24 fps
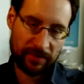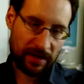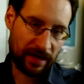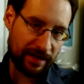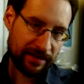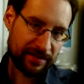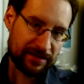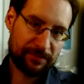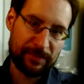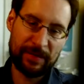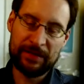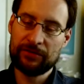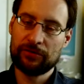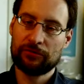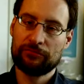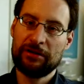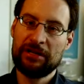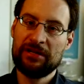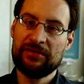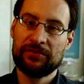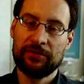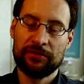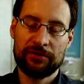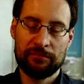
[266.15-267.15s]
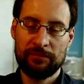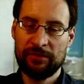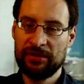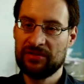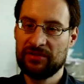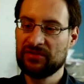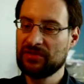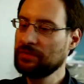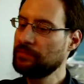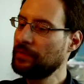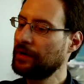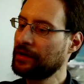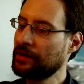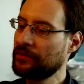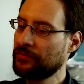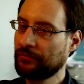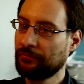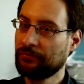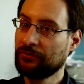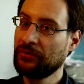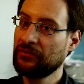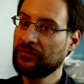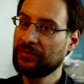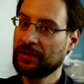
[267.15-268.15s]
I spent already 30 minutes debugging
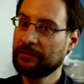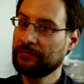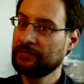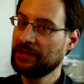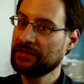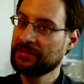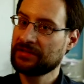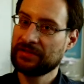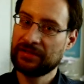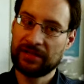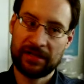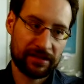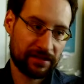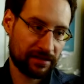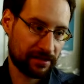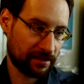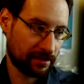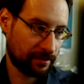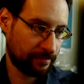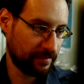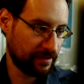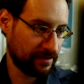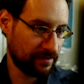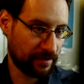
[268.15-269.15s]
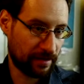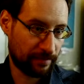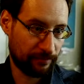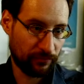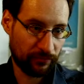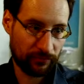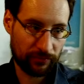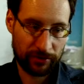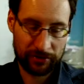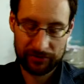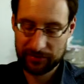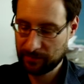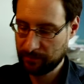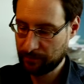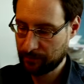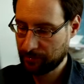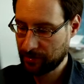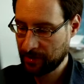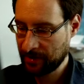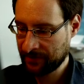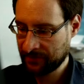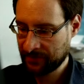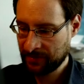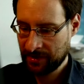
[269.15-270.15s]
through the stuff last night. I'm not
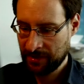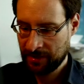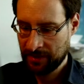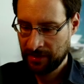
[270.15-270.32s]
impressed.